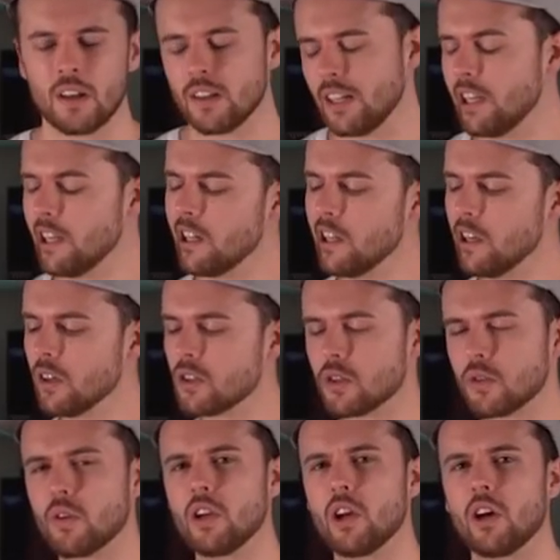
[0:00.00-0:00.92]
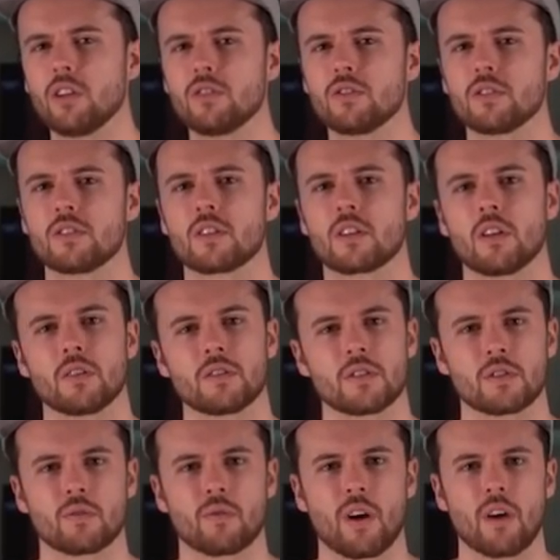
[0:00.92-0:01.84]
The Helios 300's
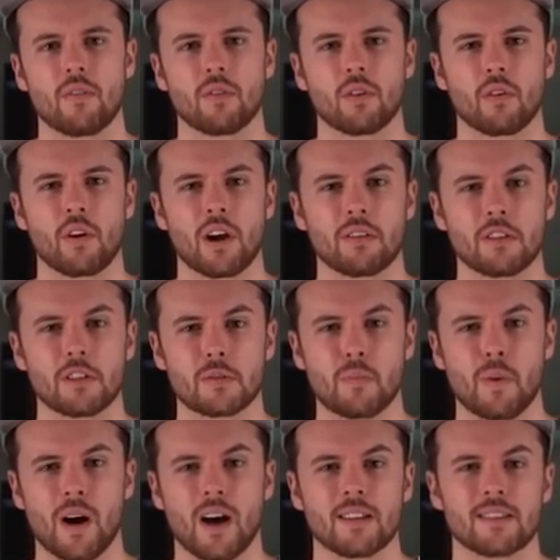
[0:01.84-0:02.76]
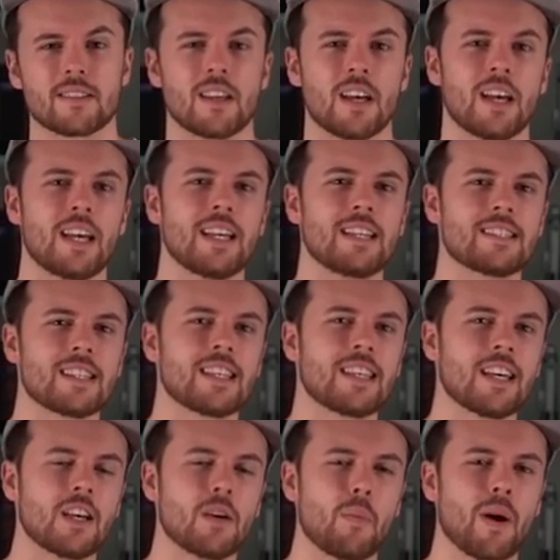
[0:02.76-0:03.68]
closest rival around these parts is the
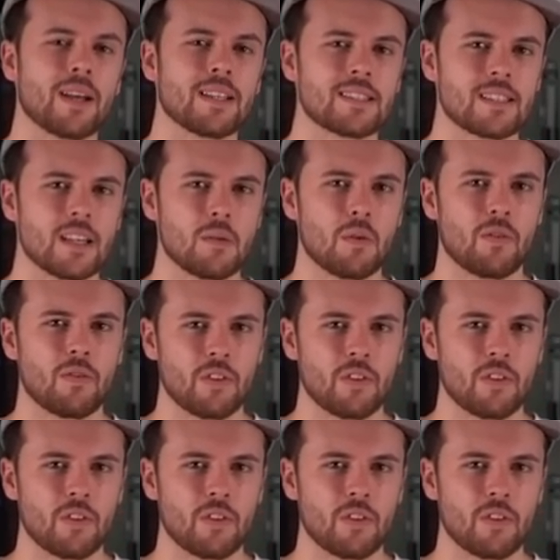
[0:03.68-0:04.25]
Gigabyte Sabre